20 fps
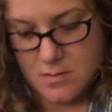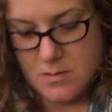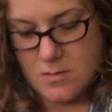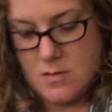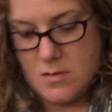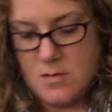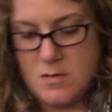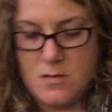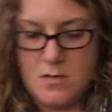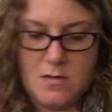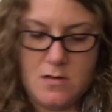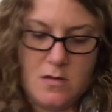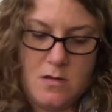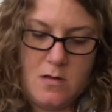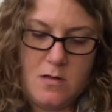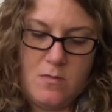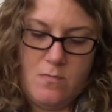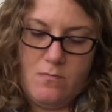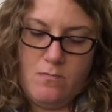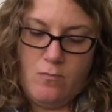
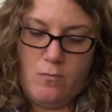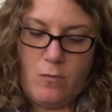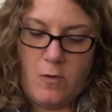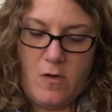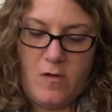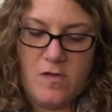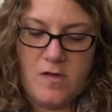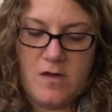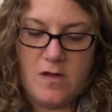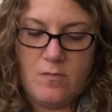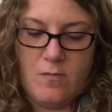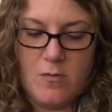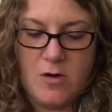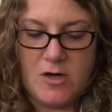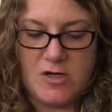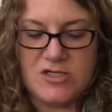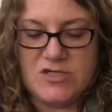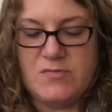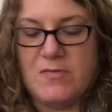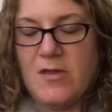Um, roasted
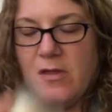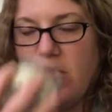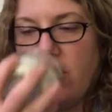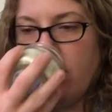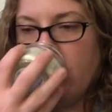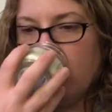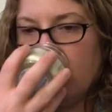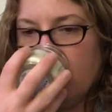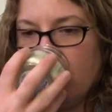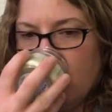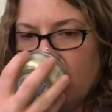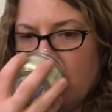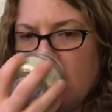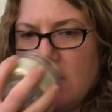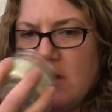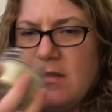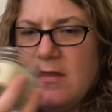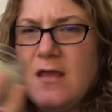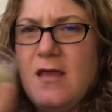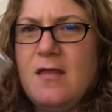marshmallow.
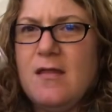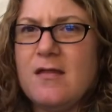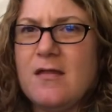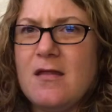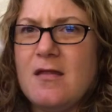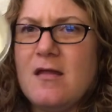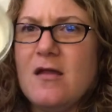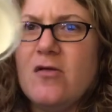These scents I